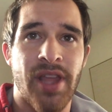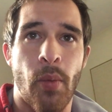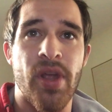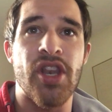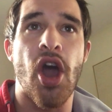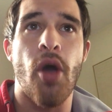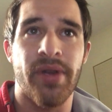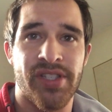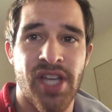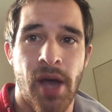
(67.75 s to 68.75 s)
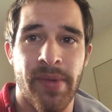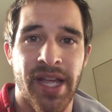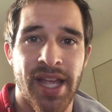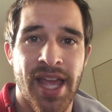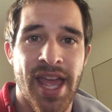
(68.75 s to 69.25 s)
that we know is
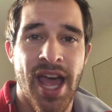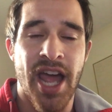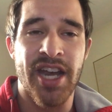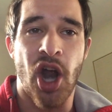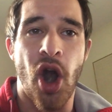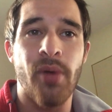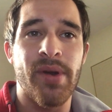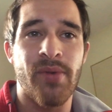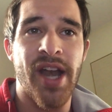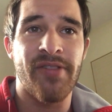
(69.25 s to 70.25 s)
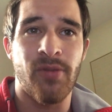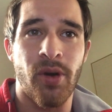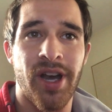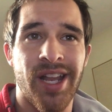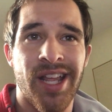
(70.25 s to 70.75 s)
coming, and are we ready
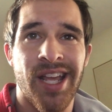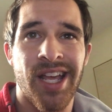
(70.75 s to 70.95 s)
for it?